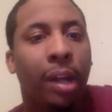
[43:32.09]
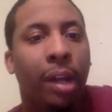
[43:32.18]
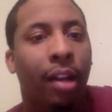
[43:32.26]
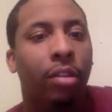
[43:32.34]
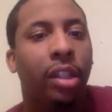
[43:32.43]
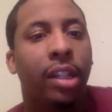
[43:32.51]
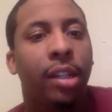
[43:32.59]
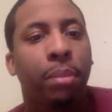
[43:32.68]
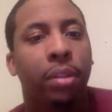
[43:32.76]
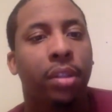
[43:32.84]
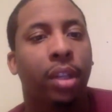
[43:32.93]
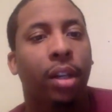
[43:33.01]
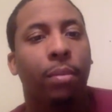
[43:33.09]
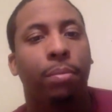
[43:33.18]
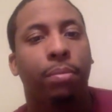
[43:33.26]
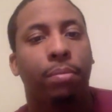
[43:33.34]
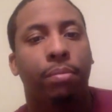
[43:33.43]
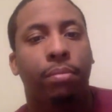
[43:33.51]
but I don't think he puts
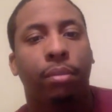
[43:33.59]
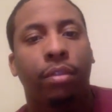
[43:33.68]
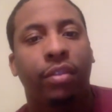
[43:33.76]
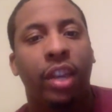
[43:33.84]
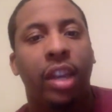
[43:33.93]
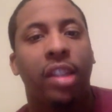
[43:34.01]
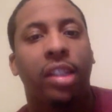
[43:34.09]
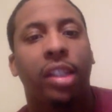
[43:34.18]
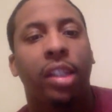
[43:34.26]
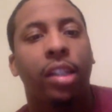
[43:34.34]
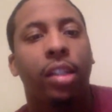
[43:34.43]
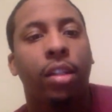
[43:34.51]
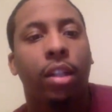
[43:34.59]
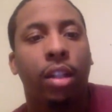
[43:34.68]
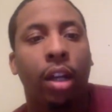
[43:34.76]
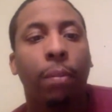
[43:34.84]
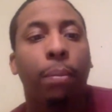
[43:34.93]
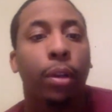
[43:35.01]
up fantasy
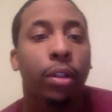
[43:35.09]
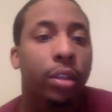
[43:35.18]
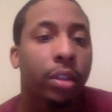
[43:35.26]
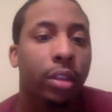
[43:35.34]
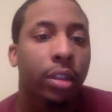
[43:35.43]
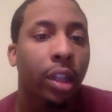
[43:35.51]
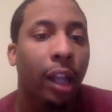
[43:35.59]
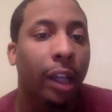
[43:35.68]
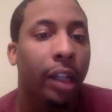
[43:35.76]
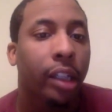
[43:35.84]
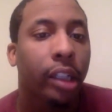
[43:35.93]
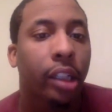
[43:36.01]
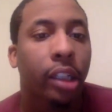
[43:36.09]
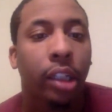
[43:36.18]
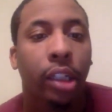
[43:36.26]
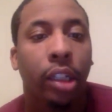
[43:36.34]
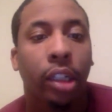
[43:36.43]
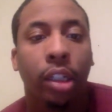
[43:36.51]
numbers like
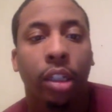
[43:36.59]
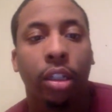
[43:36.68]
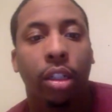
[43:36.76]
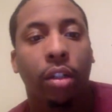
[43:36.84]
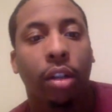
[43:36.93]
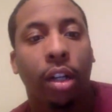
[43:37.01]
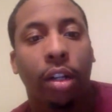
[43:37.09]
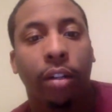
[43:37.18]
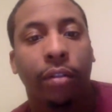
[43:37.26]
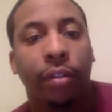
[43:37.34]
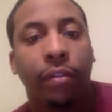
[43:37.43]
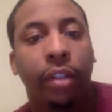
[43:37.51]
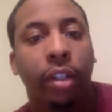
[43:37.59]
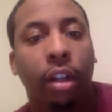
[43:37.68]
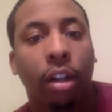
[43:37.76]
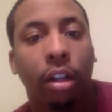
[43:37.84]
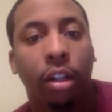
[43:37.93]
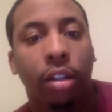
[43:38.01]
150
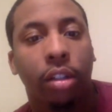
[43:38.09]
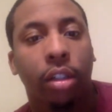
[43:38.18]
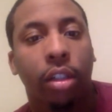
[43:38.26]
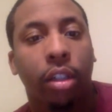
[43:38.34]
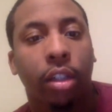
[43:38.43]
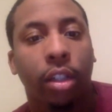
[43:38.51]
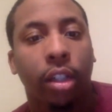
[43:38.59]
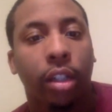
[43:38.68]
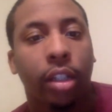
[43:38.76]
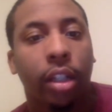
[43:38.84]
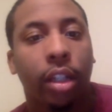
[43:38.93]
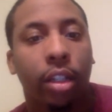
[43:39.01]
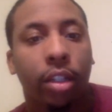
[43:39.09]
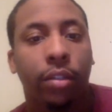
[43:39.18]
yards or anything like that.